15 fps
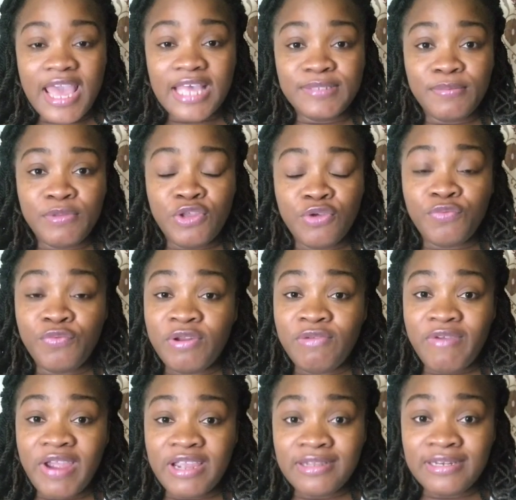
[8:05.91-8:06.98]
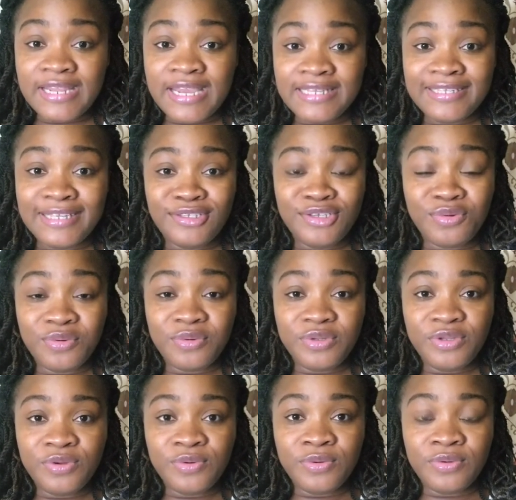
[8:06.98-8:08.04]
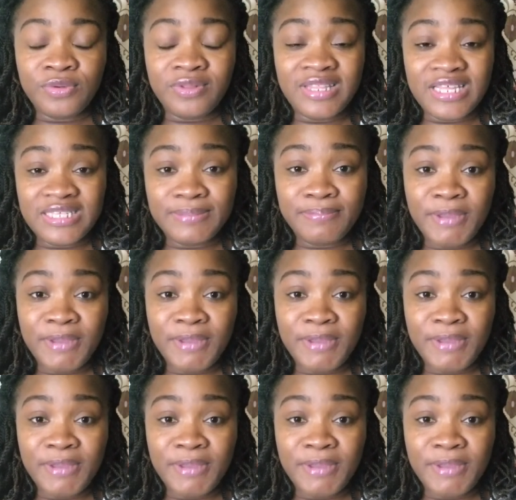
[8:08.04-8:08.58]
As you will recognize that this